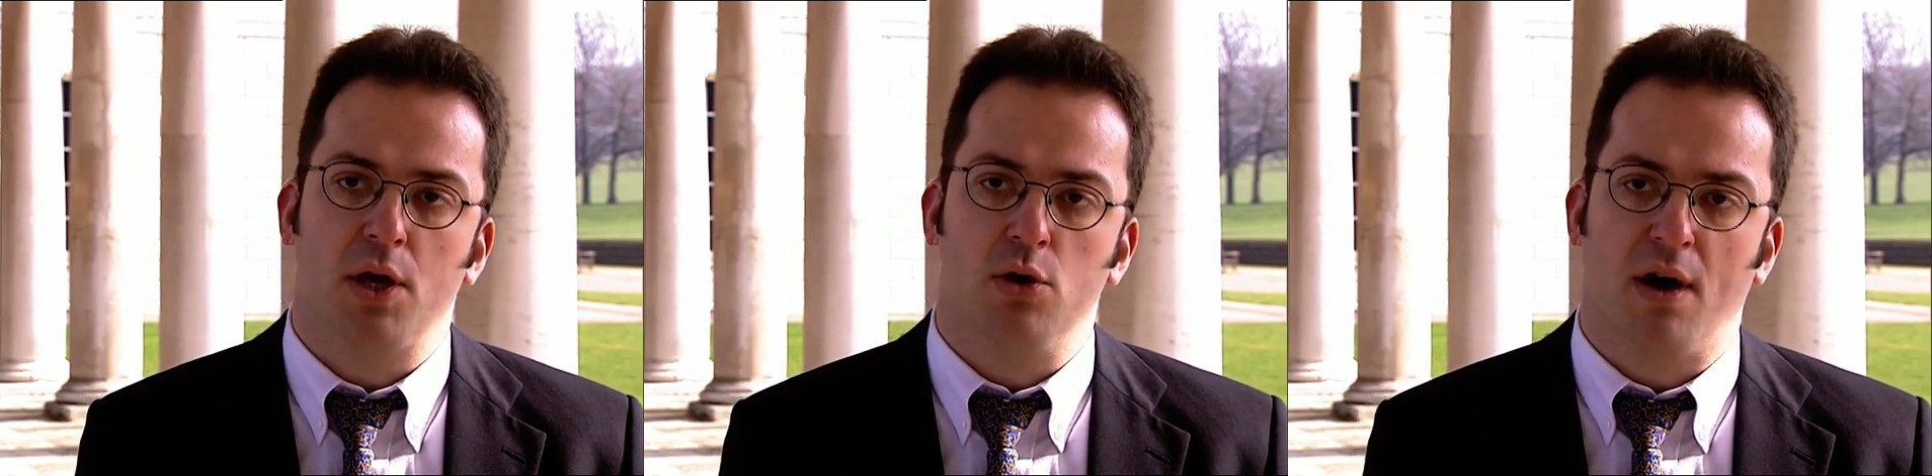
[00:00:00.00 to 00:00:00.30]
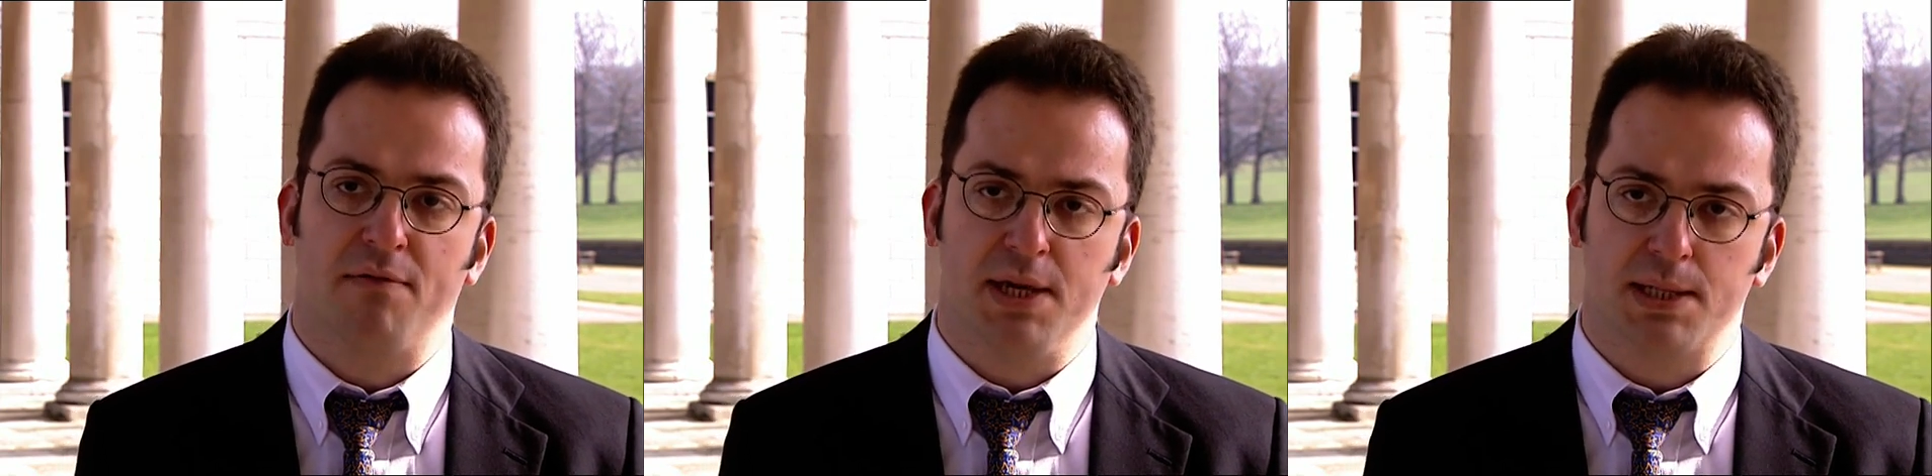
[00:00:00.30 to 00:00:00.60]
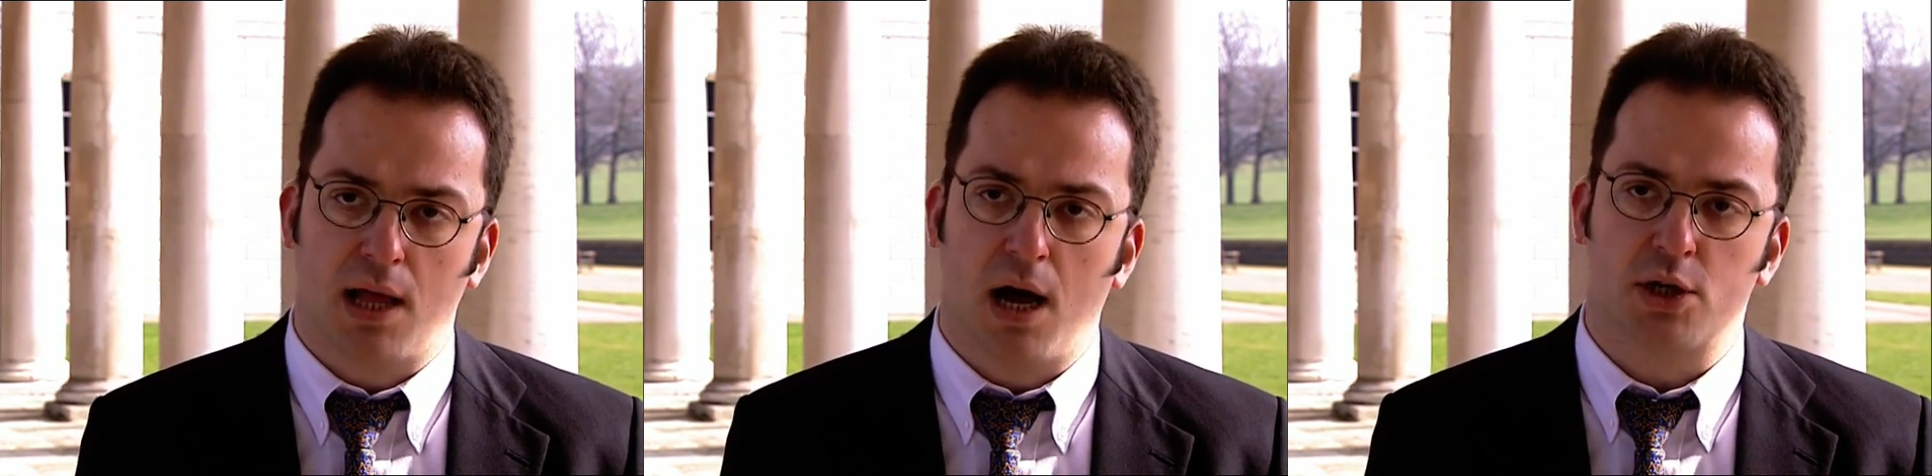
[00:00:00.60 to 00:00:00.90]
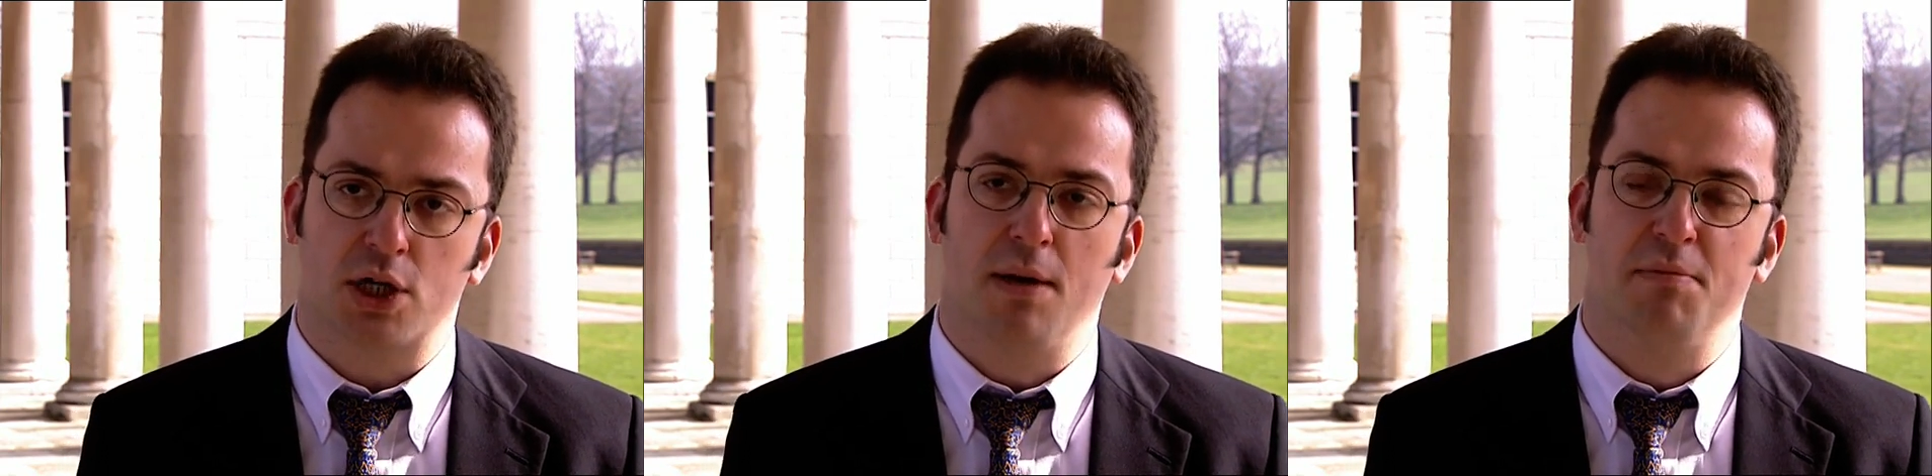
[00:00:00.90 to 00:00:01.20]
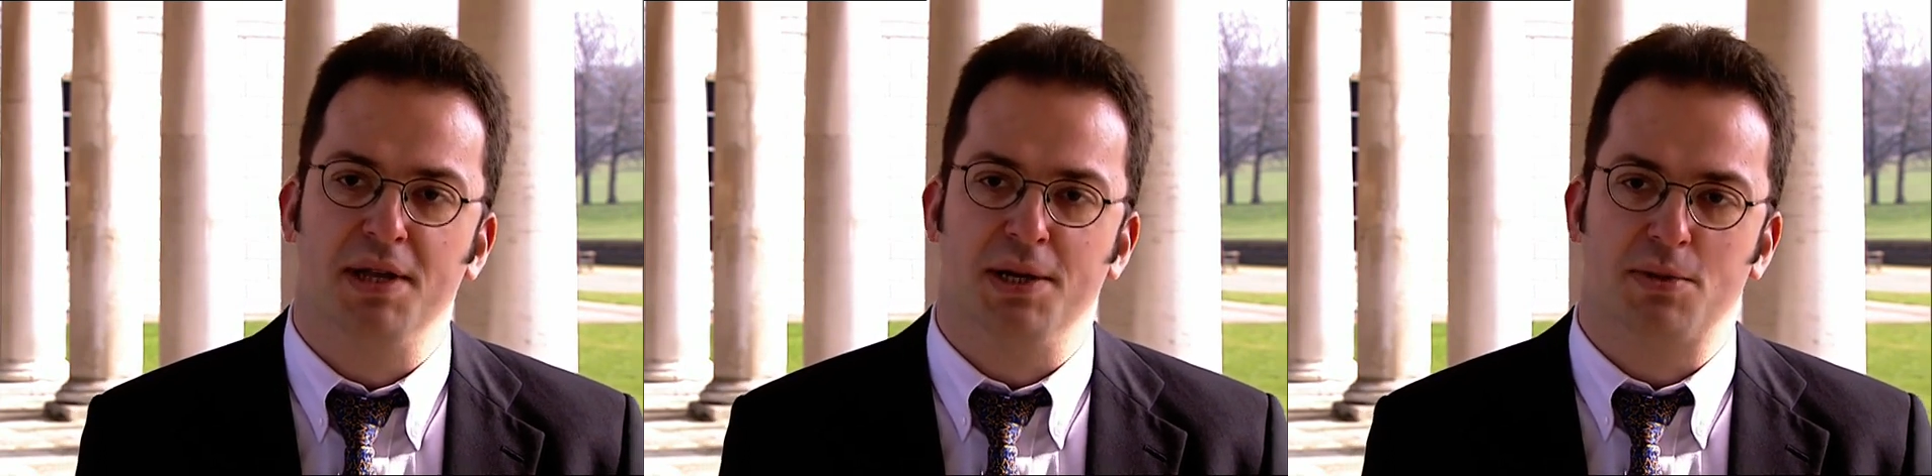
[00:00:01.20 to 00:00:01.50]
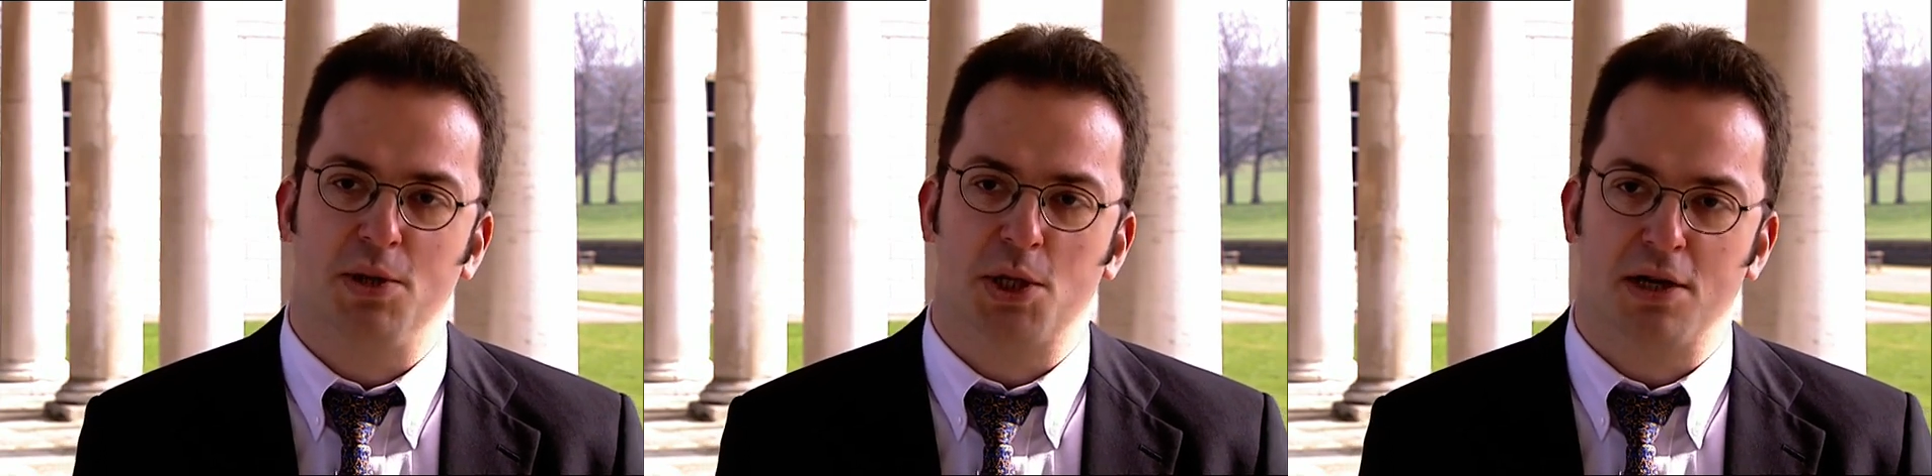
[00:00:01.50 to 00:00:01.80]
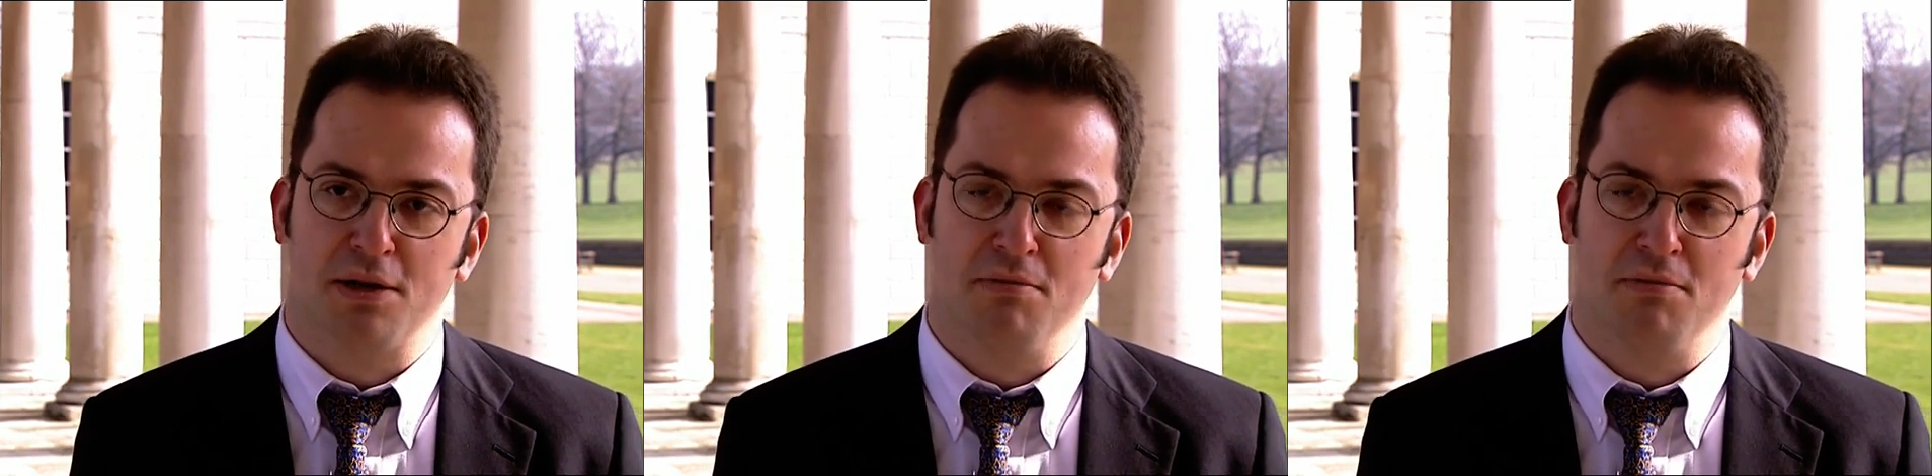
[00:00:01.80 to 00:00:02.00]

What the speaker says: you have these large companies which are